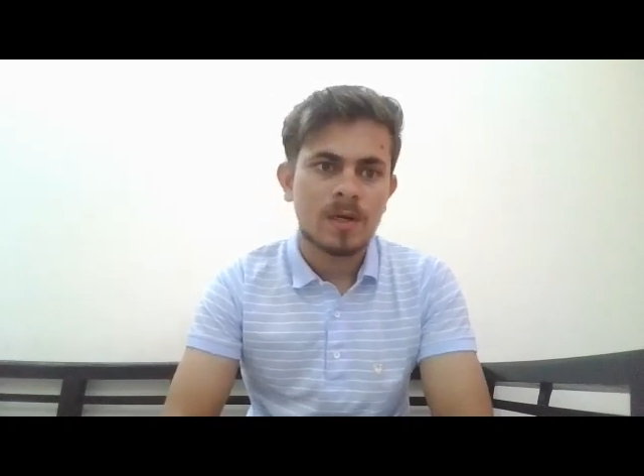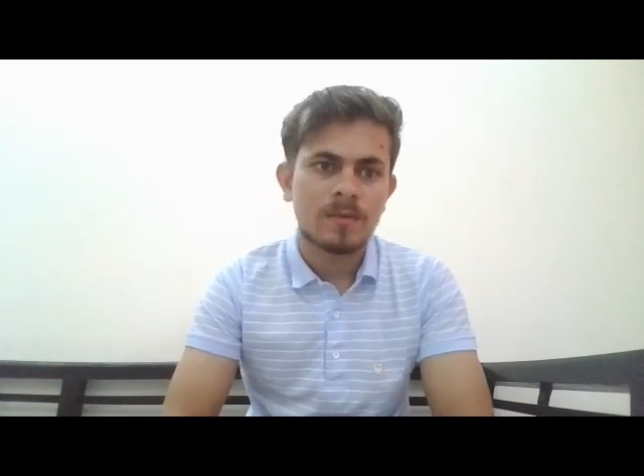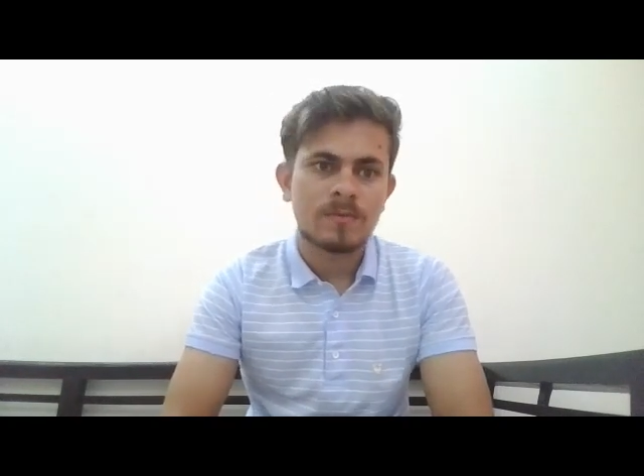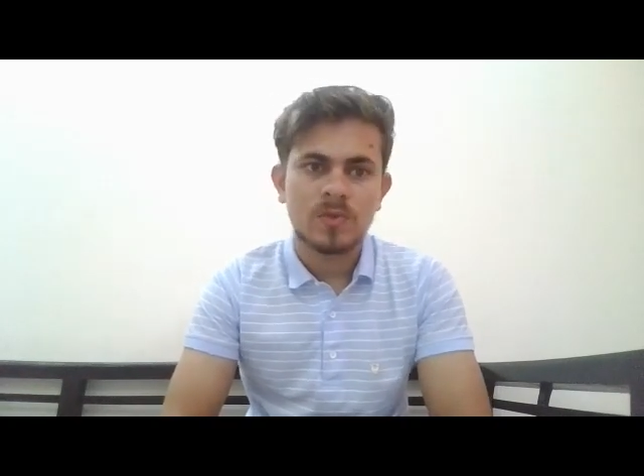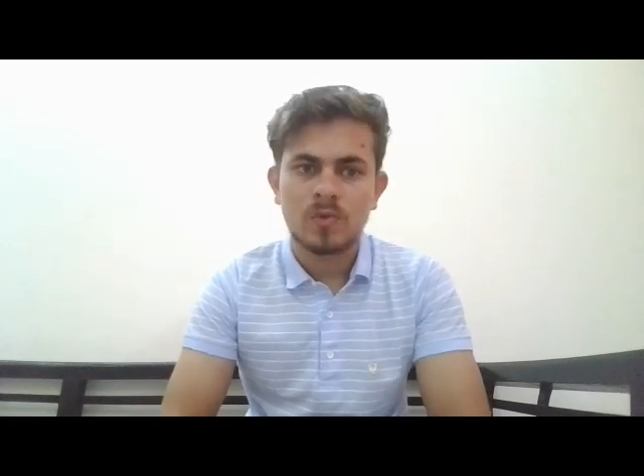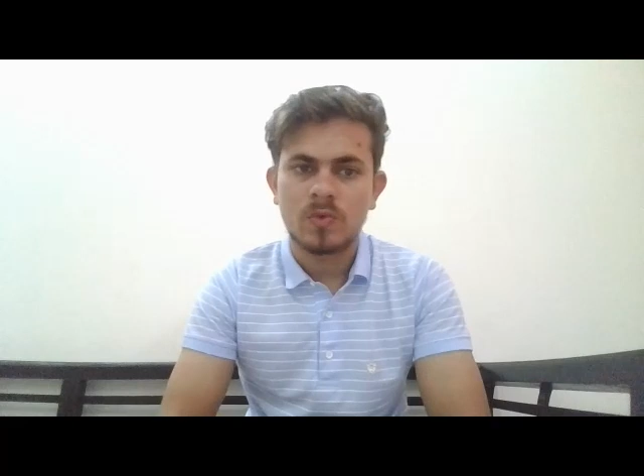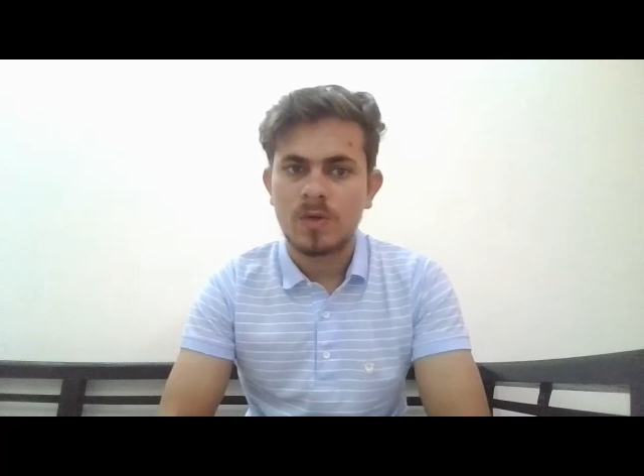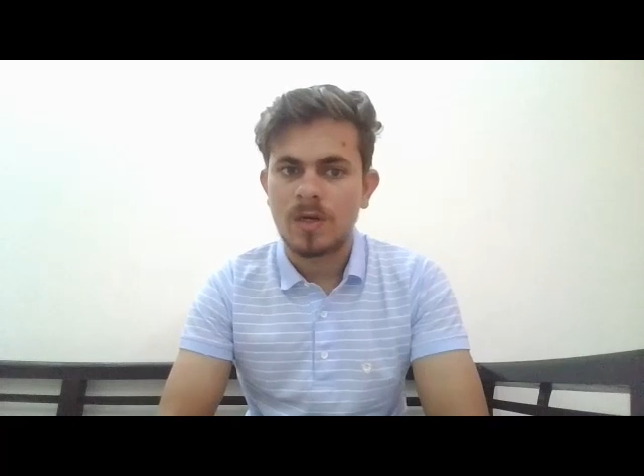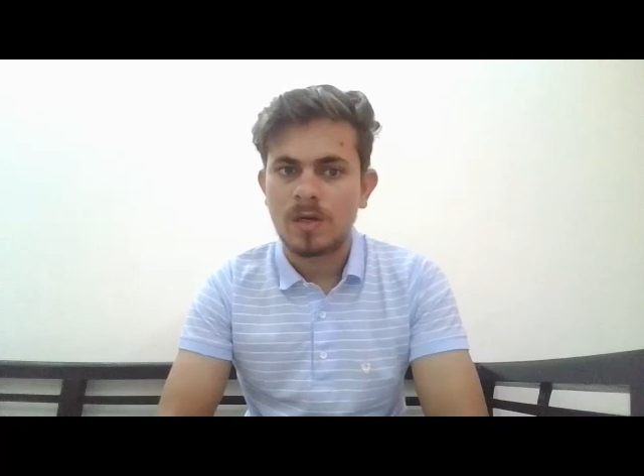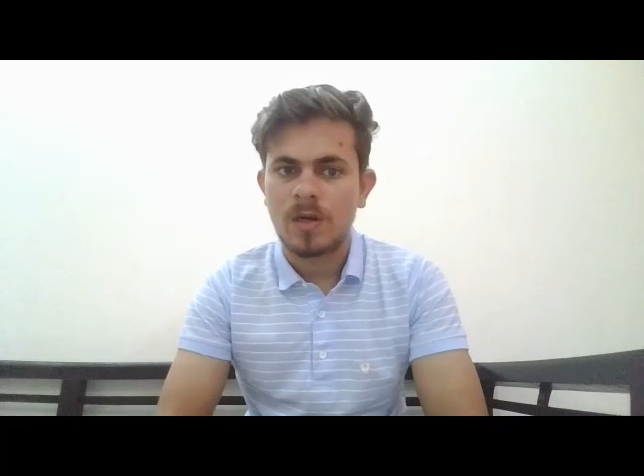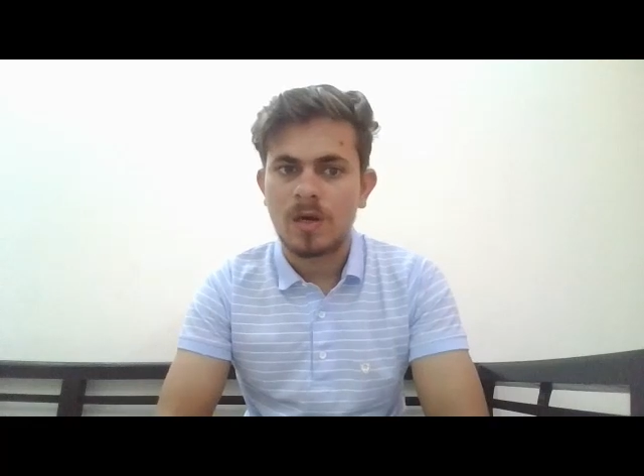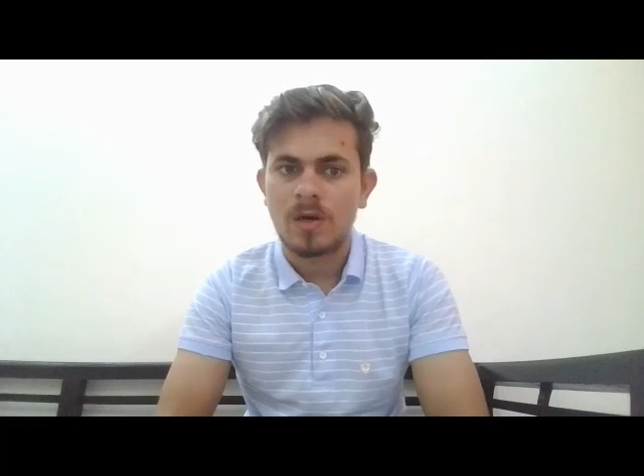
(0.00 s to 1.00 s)
comes to
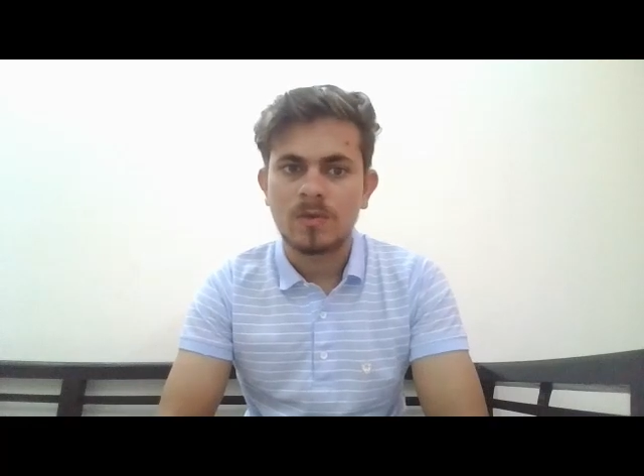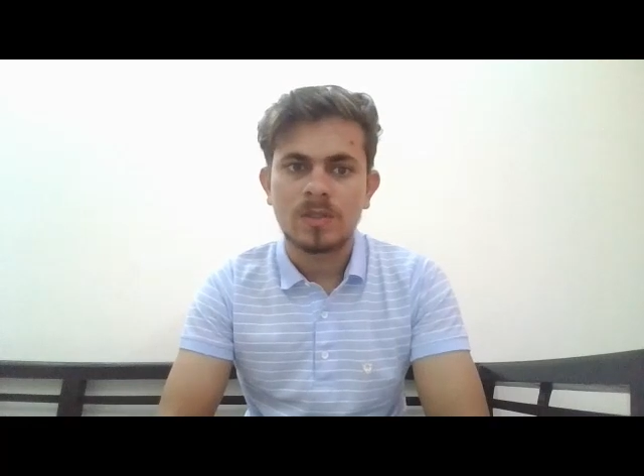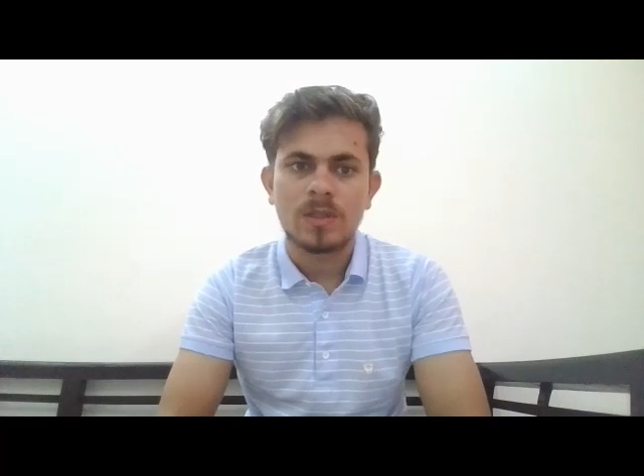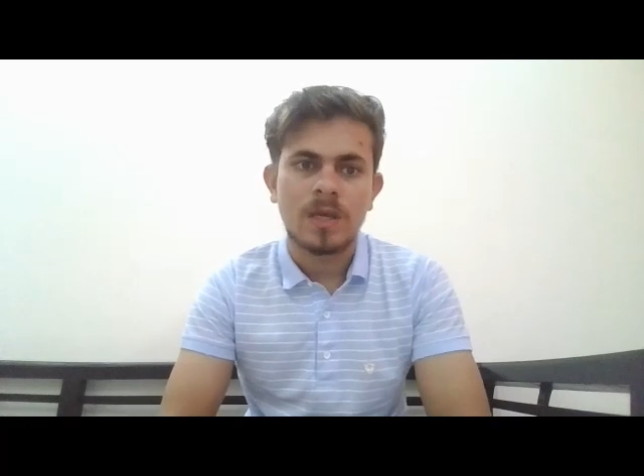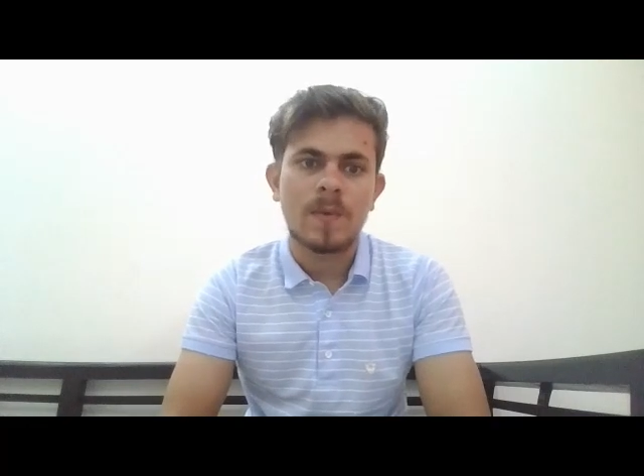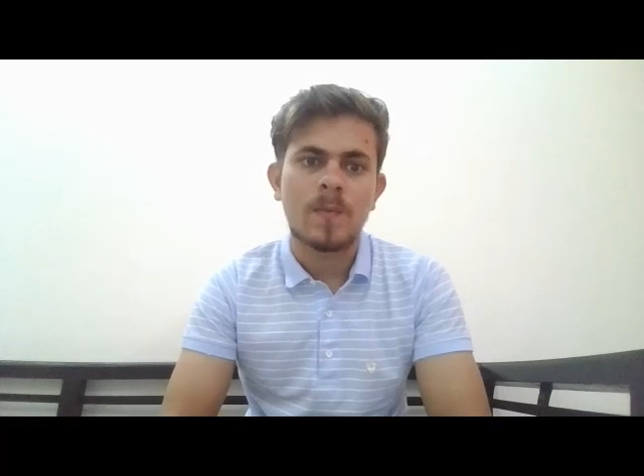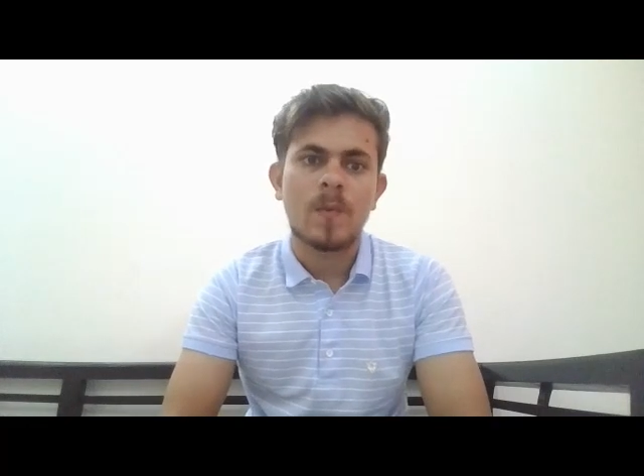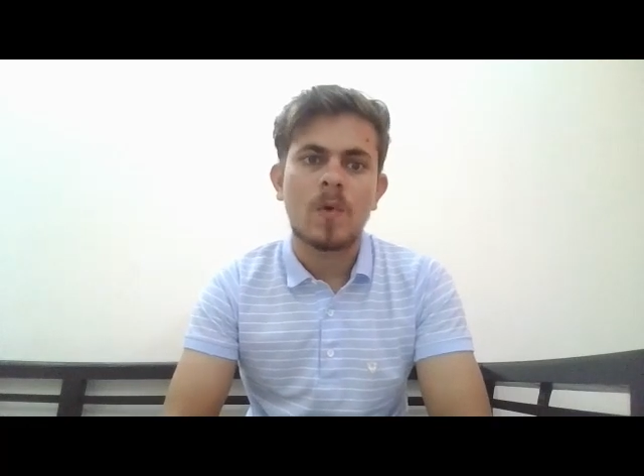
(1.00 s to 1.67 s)
her house and